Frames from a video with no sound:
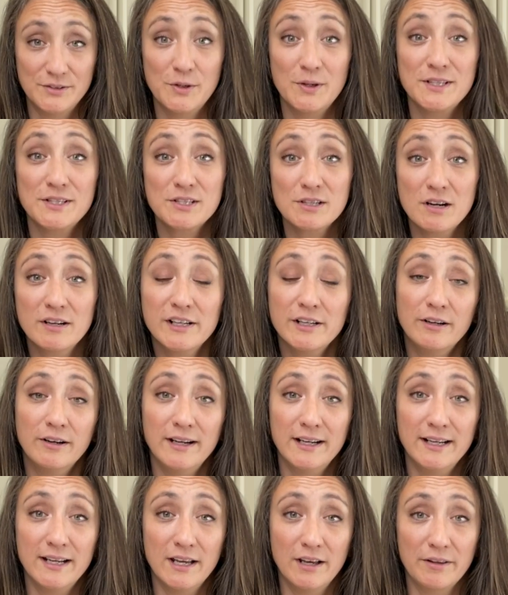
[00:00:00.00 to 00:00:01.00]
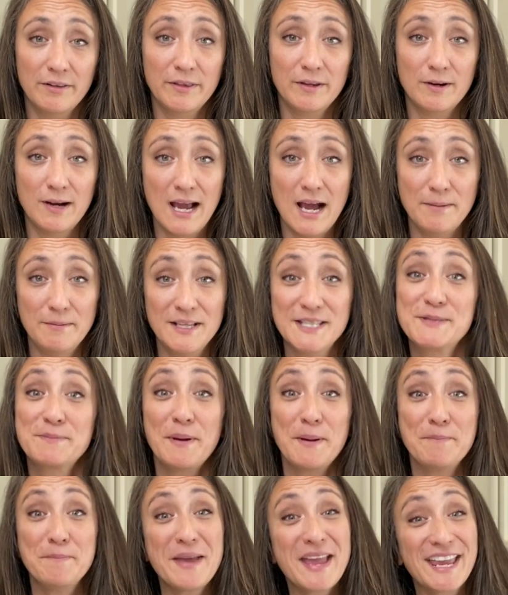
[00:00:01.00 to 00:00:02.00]
I started creating healthier habits
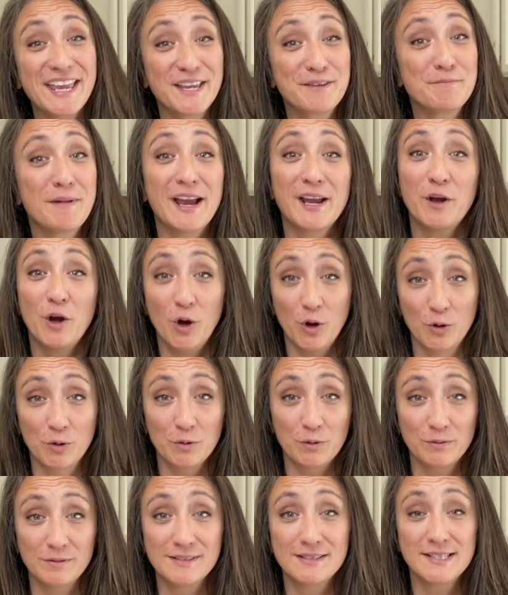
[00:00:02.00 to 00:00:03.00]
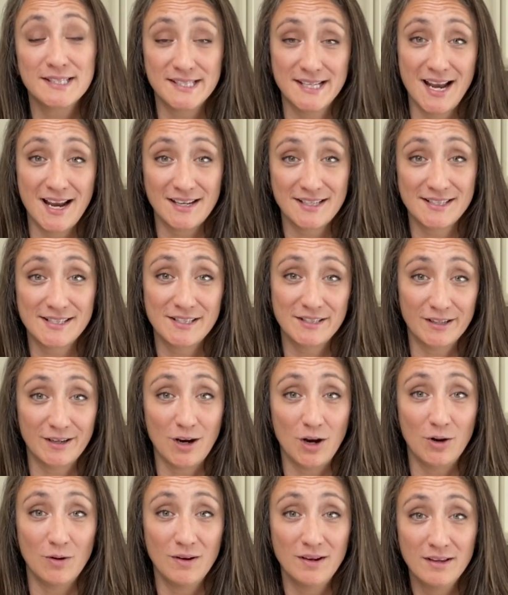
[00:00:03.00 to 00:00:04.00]
by making my own snacks to
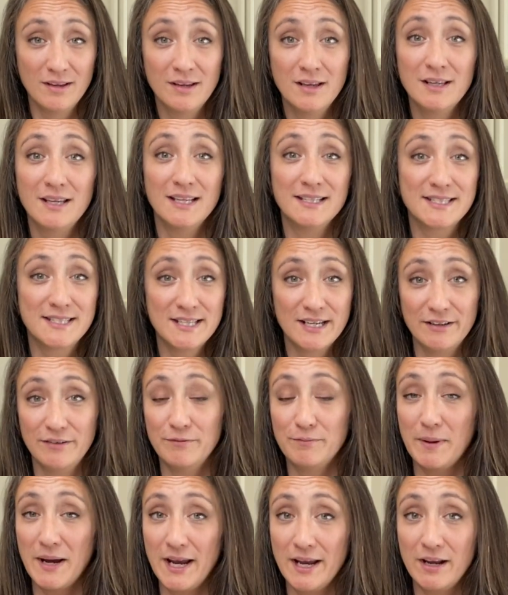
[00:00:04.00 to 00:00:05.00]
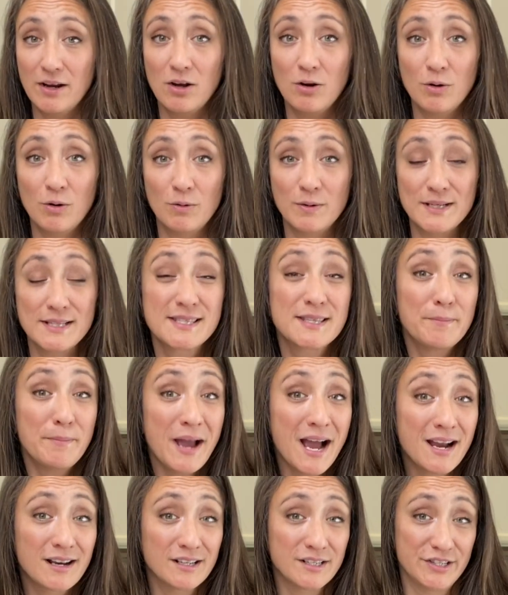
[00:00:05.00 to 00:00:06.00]
go instead of buying always the
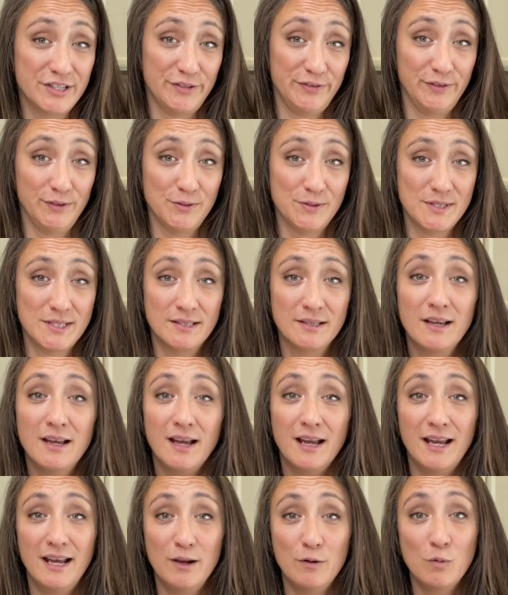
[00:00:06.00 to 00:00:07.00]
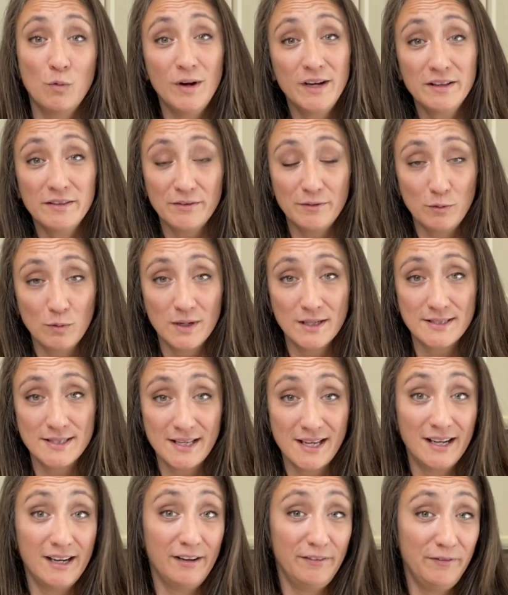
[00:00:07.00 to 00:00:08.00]
packaged foods. And one of the ones
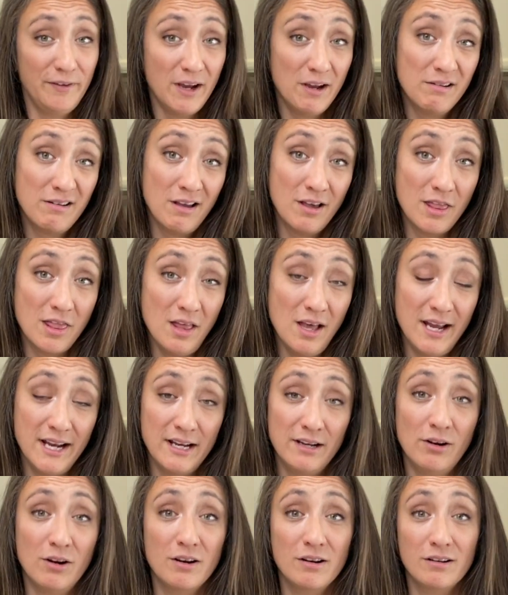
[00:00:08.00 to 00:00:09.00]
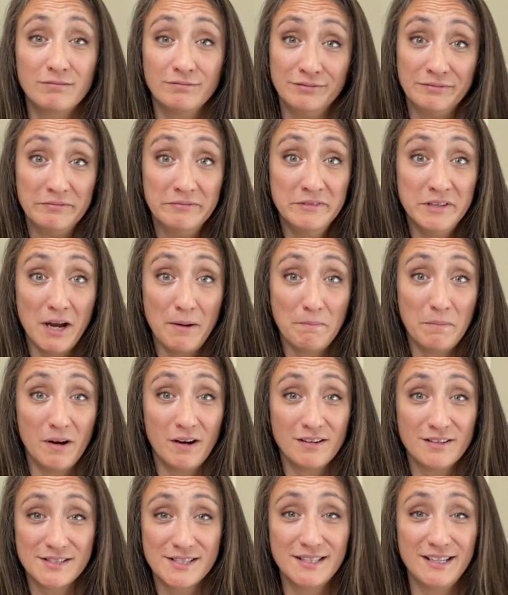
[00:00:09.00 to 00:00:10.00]
that I found online are nut
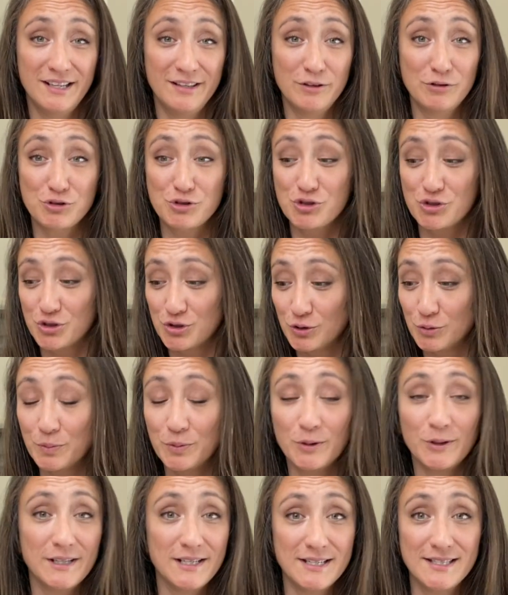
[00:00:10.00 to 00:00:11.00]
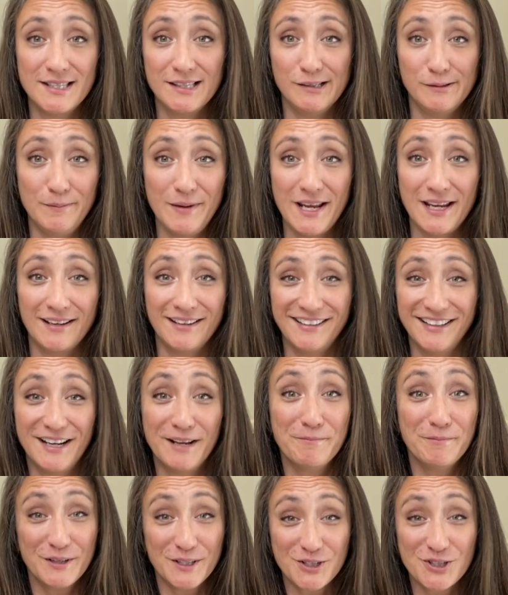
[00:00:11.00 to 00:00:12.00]
bars, and they're super easy to make. And
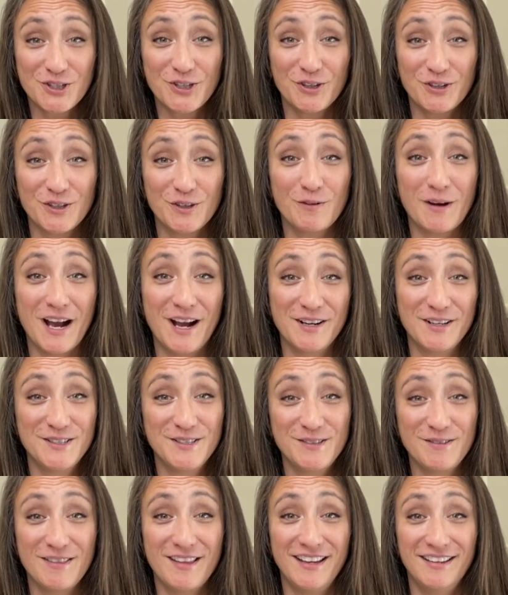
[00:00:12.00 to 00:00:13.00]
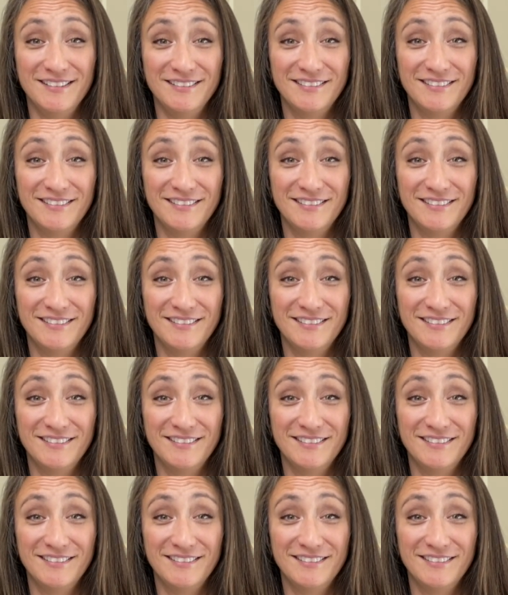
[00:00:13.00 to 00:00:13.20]
I'm going to show you how to do that.